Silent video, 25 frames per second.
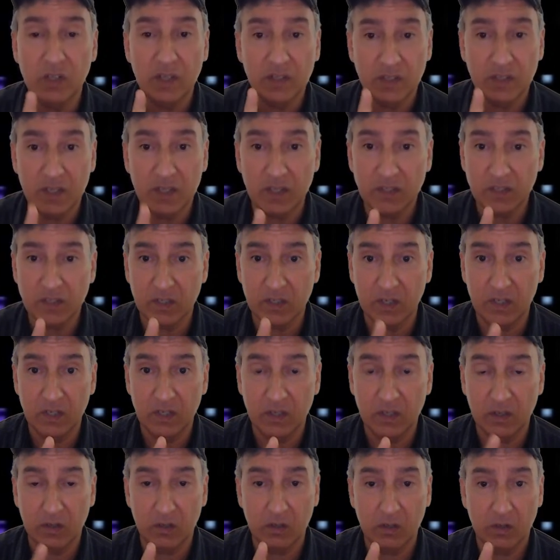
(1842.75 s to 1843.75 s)

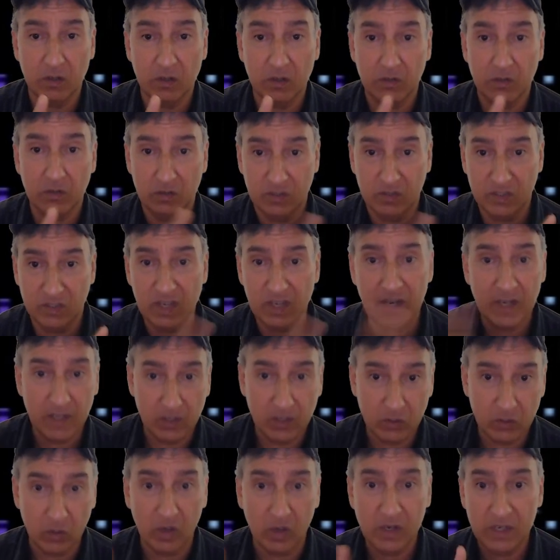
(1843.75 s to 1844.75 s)
intensity
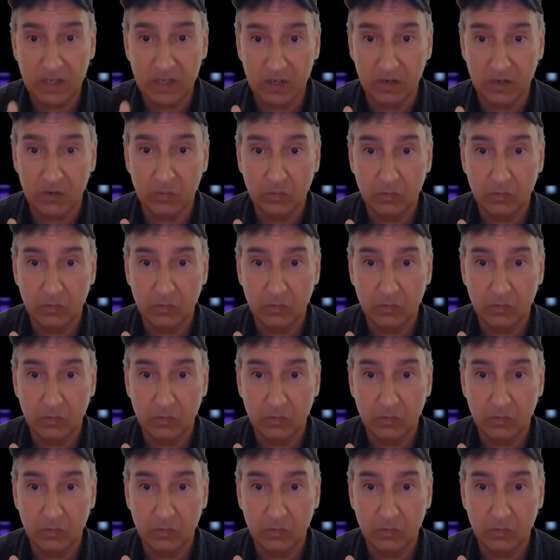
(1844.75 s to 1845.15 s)
settings on here